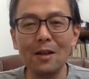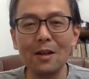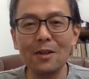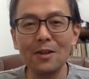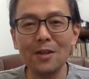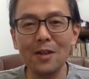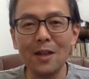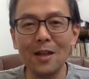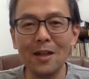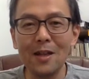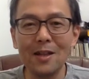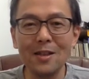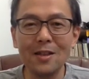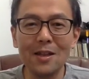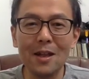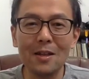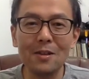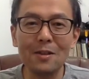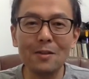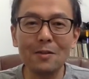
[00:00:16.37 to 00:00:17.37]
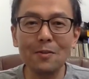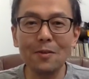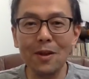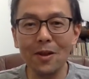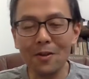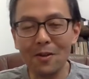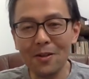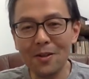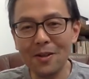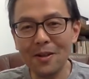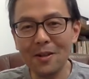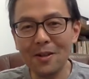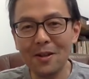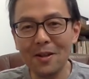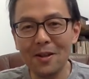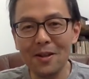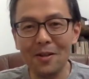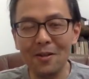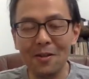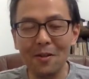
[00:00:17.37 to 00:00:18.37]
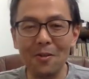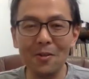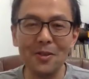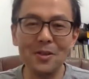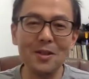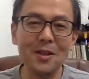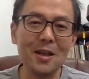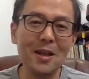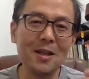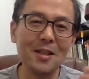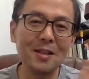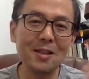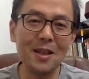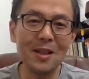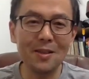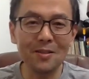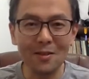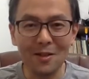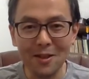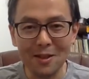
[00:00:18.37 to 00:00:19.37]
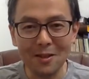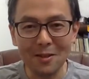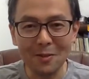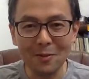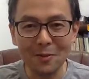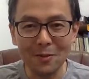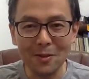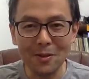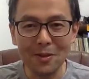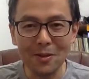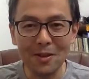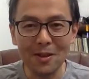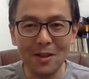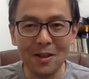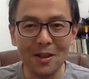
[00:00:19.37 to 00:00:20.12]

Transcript: shall I start the recorder or shall I start to learn the flute?